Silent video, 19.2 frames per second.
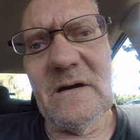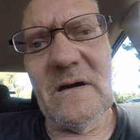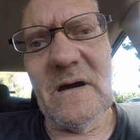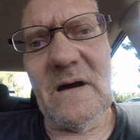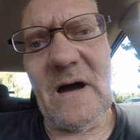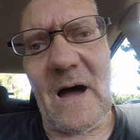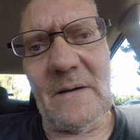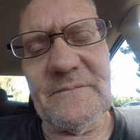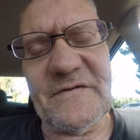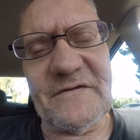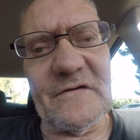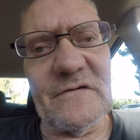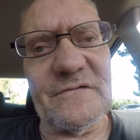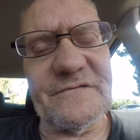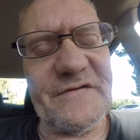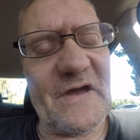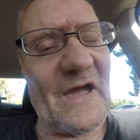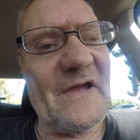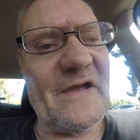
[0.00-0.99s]
I'm still
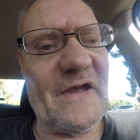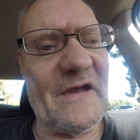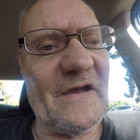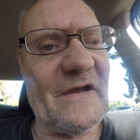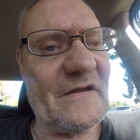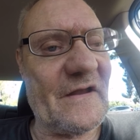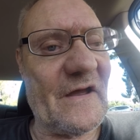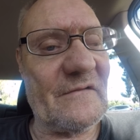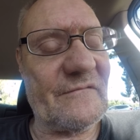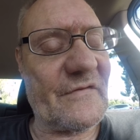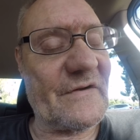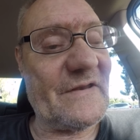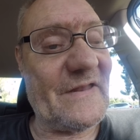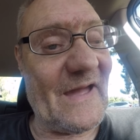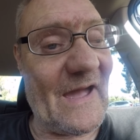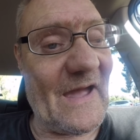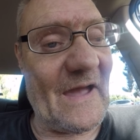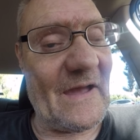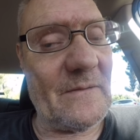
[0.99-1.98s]
taking it every
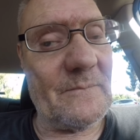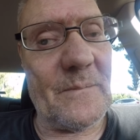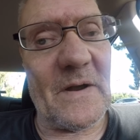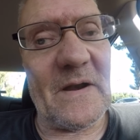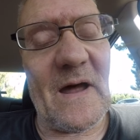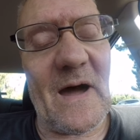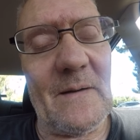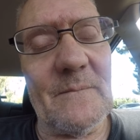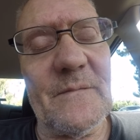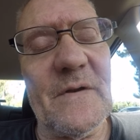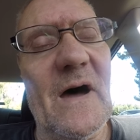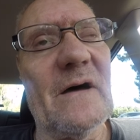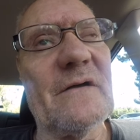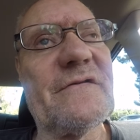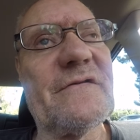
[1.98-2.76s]
day, but I'm not